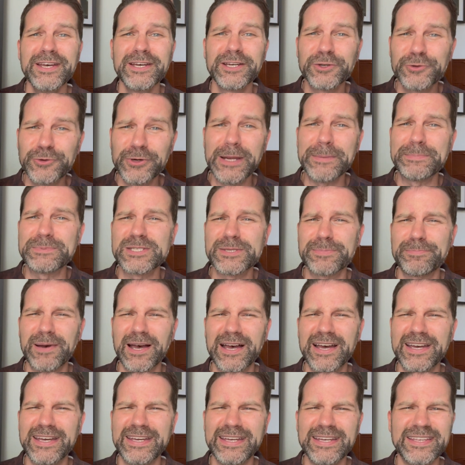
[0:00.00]
gripped
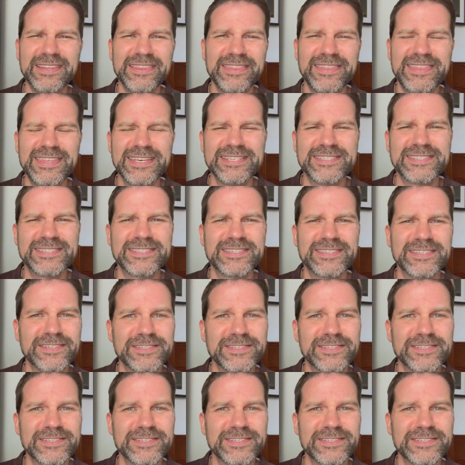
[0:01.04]
by this